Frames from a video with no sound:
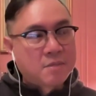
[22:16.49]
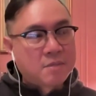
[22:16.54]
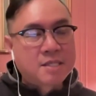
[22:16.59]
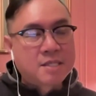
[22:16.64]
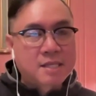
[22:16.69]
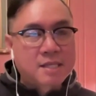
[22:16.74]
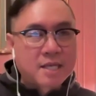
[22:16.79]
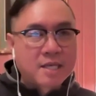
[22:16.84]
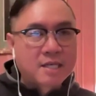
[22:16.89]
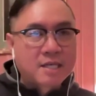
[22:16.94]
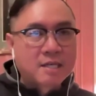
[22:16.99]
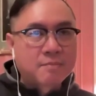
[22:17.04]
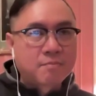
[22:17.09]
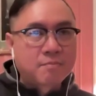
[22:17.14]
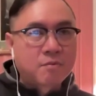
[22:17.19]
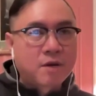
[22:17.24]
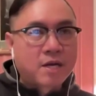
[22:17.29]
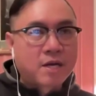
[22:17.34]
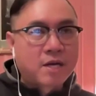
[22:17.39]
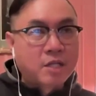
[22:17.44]
because i ended
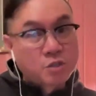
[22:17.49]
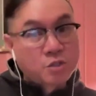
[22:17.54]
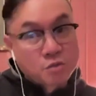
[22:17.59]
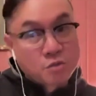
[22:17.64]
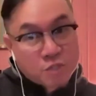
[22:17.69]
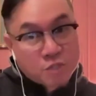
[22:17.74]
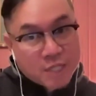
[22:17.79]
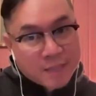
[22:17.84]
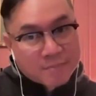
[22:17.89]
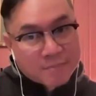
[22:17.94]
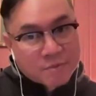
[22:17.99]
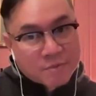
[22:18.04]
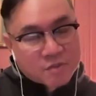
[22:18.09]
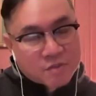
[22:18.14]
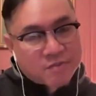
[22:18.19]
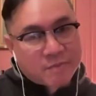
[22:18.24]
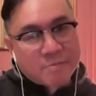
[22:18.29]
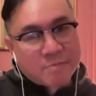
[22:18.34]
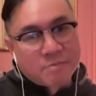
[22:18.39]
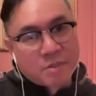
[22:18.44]
up writing two
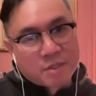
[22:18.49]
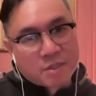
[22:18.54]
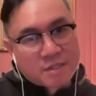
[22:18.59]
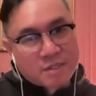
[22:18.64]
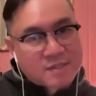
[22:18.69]
chapters of my book